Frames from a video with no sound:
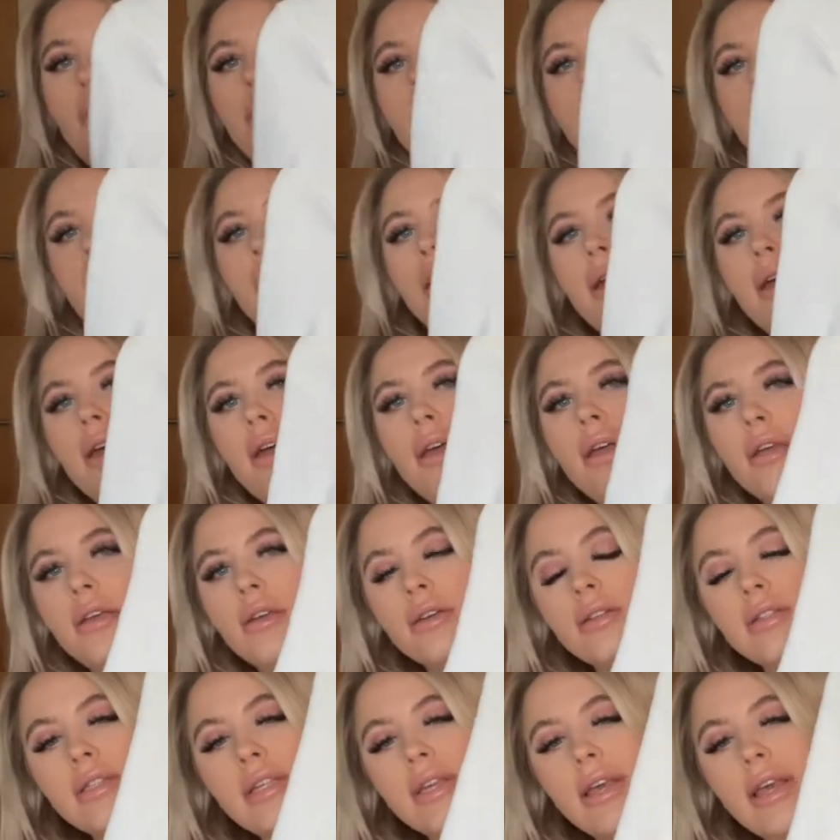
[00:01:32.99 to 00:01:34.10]
It kind of, you
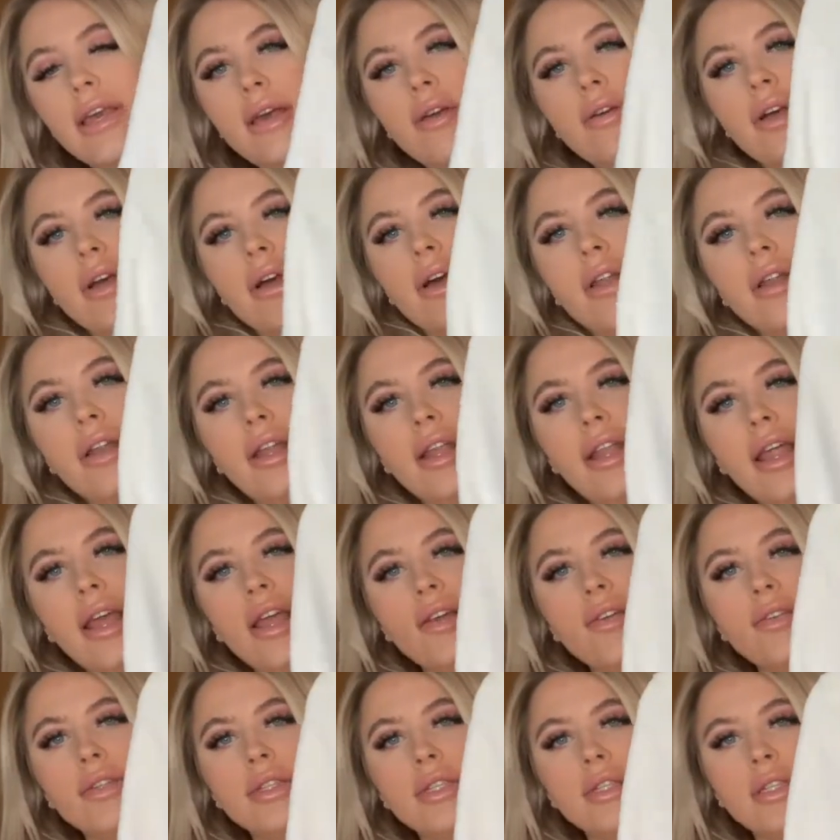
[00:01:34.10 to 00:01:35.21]
can see here, it kind of
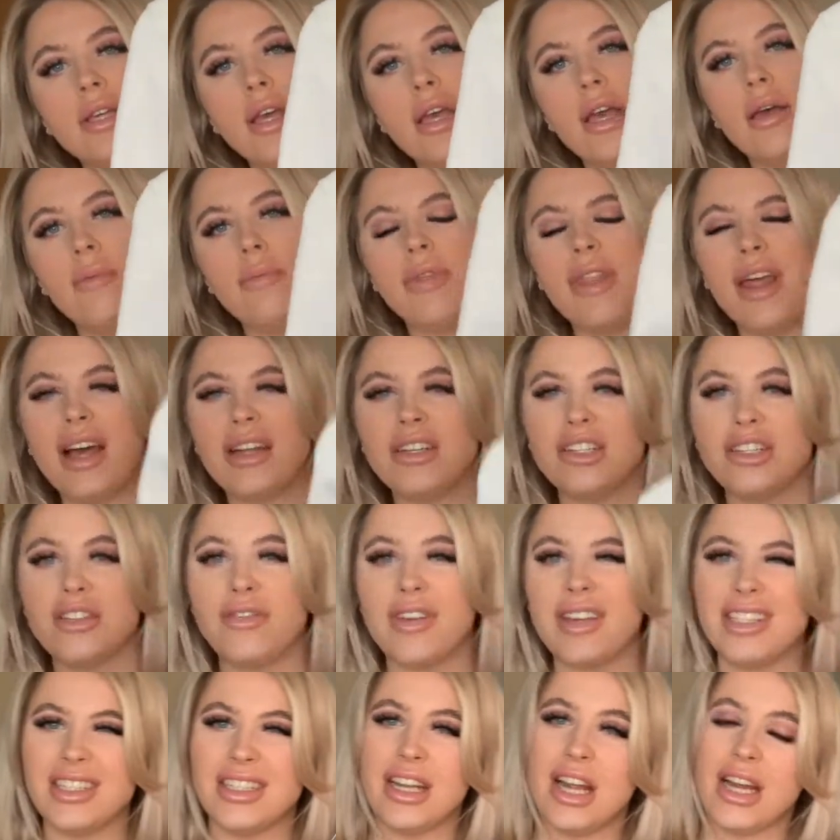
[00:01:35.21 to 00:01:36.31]
lifts. That just
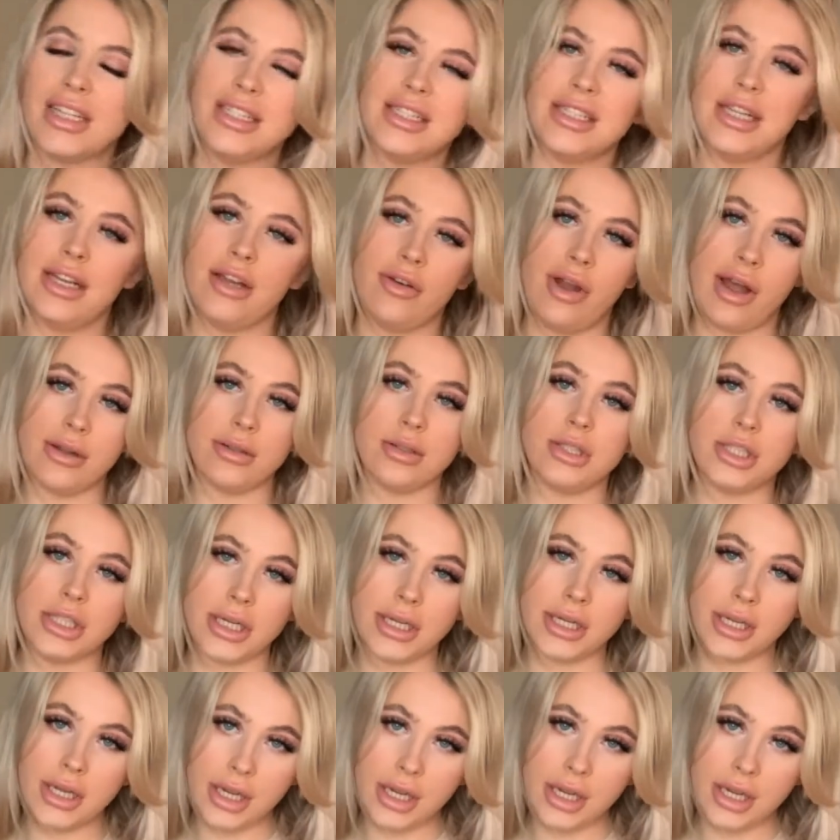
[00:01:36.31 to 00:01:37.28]
fits nicely around your